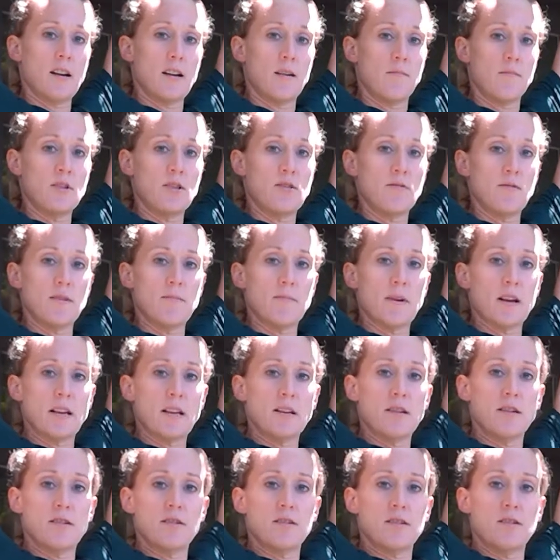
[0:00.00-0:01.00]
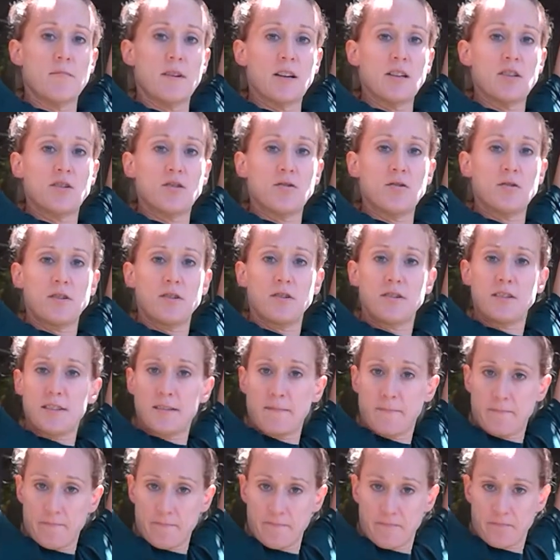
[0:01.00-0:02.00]
between my ears and my shoulders.
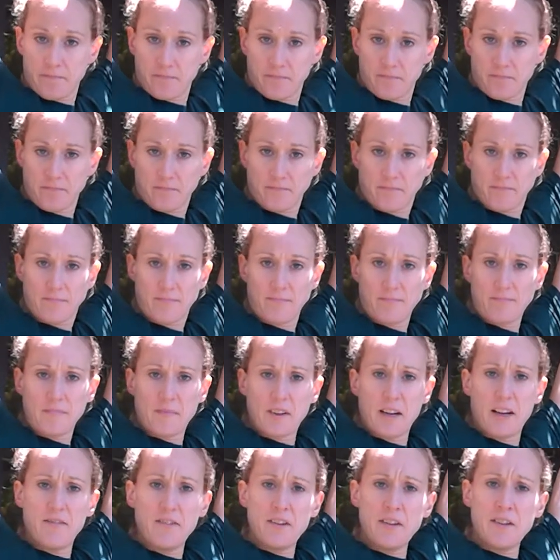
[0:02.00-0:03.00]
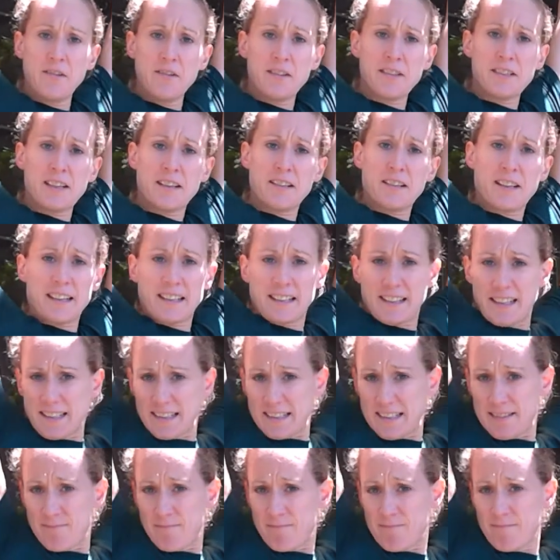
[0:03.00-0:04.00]
You notice how
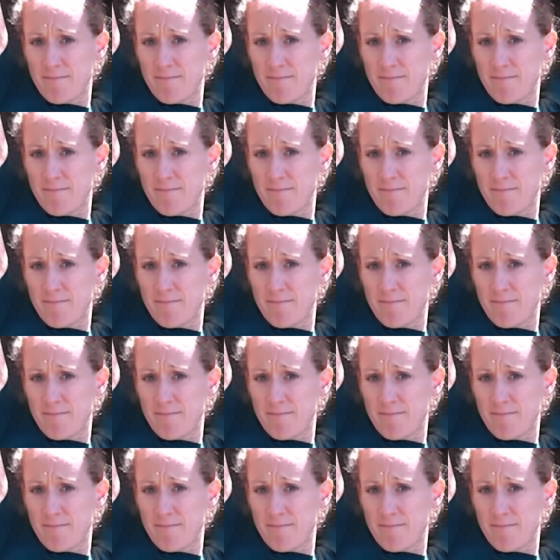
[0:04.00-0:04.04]
this